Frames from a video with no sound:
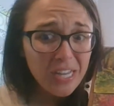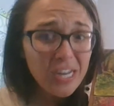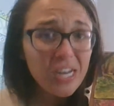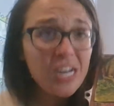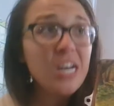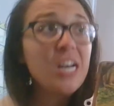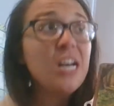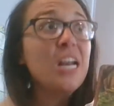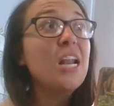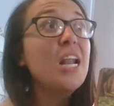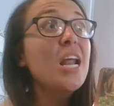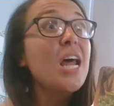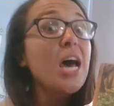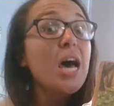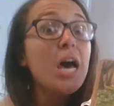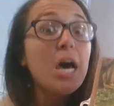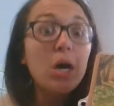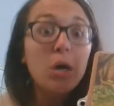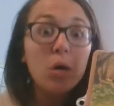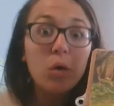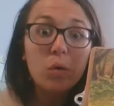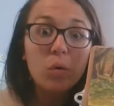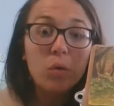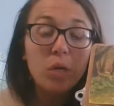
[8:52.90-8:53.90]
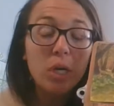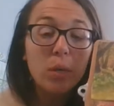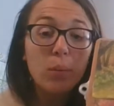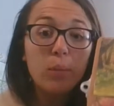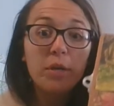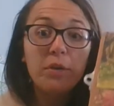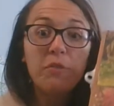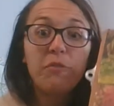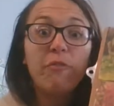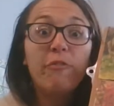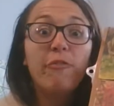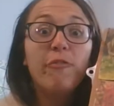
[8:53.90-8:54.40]
No, you
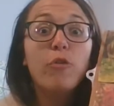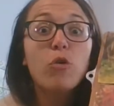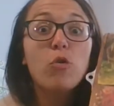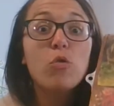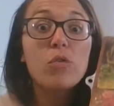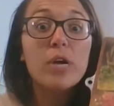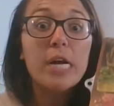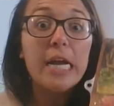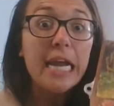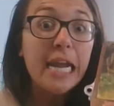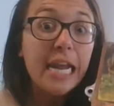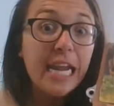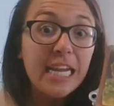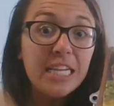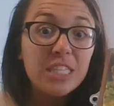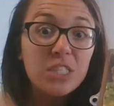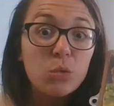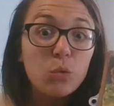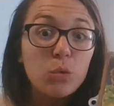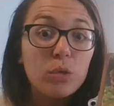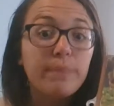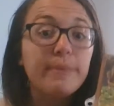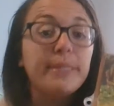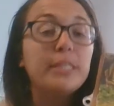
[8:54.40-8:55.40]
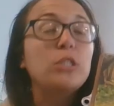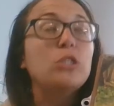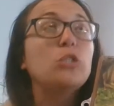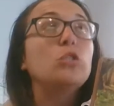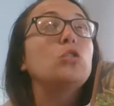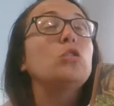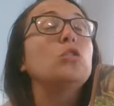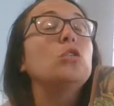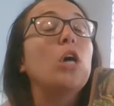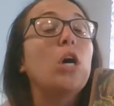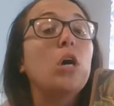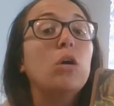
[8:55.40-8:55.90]
would freeze. You would be
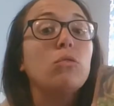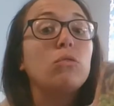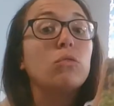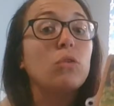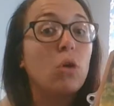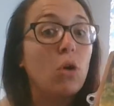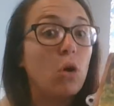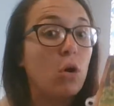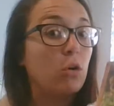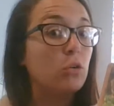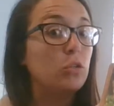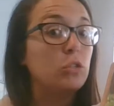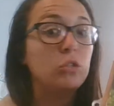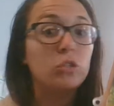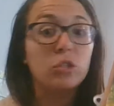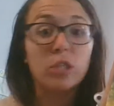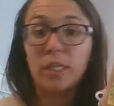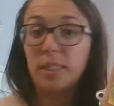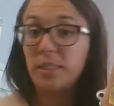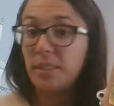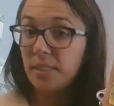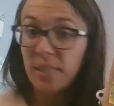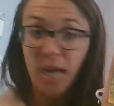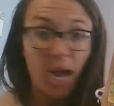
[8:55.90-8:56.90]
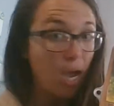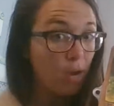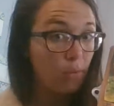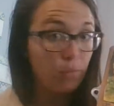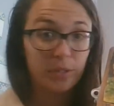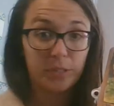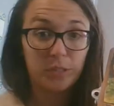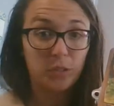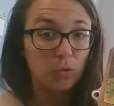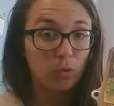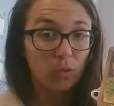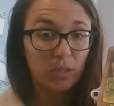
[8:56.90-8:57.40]
so cold. You could not
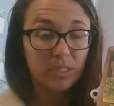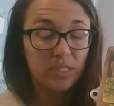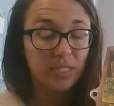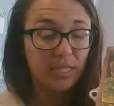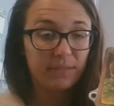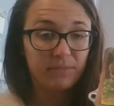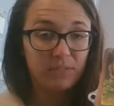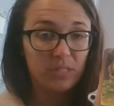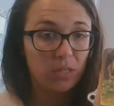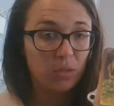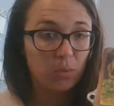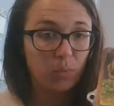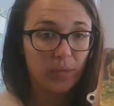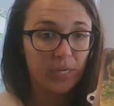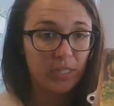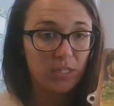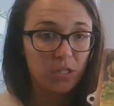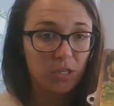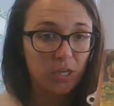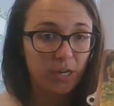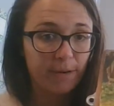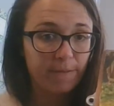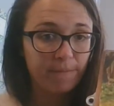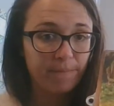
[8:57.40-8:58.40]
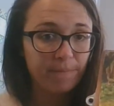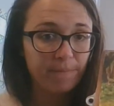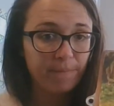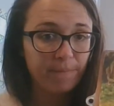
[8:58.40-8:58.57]
wear short sleeves in the winter.